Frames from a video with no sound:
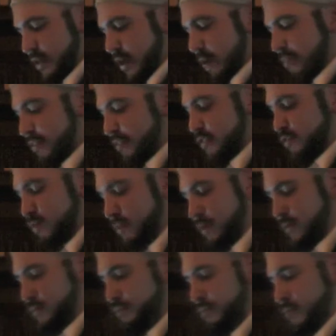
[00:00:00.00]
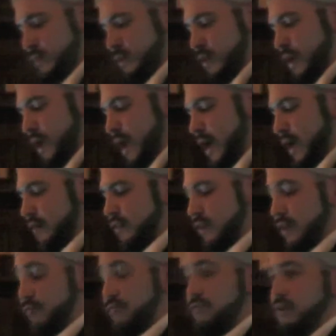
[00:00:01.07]
a businesswoman.
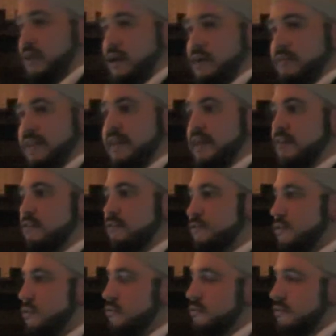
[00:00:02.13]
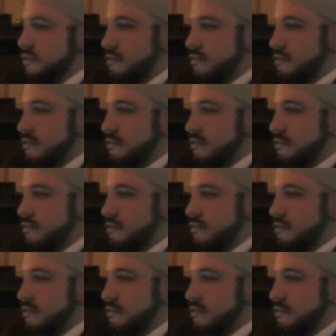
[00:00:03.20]
And if they get divorced,